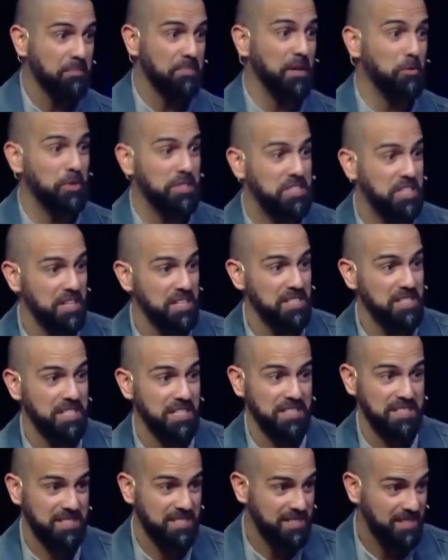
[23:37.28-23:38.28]
thing with
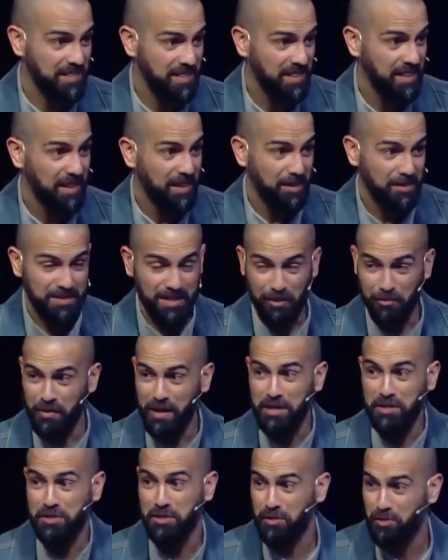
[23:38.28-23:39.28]
Jesus.
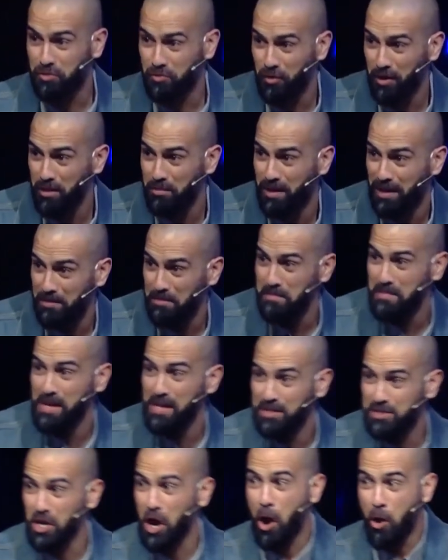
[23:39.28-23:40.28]
Salvation is free, but it
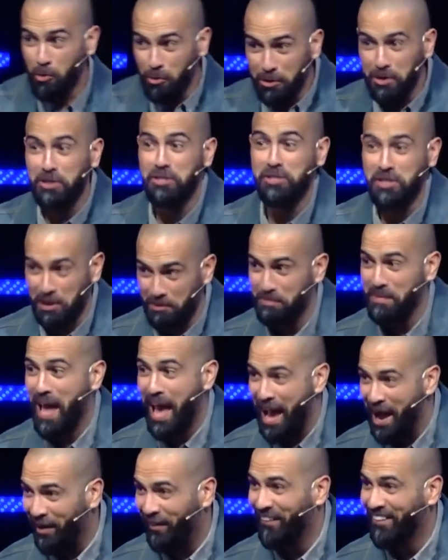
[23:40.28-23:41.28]
means ownership
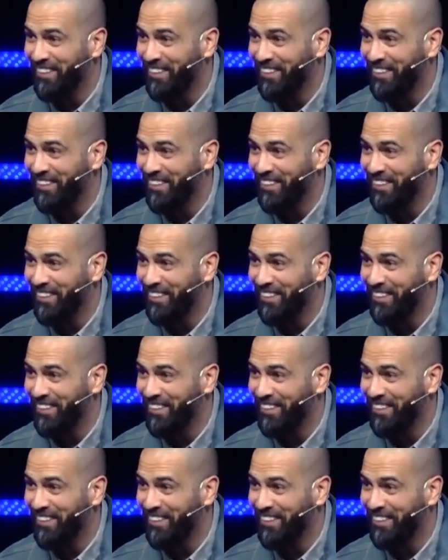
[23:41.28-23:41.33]
now.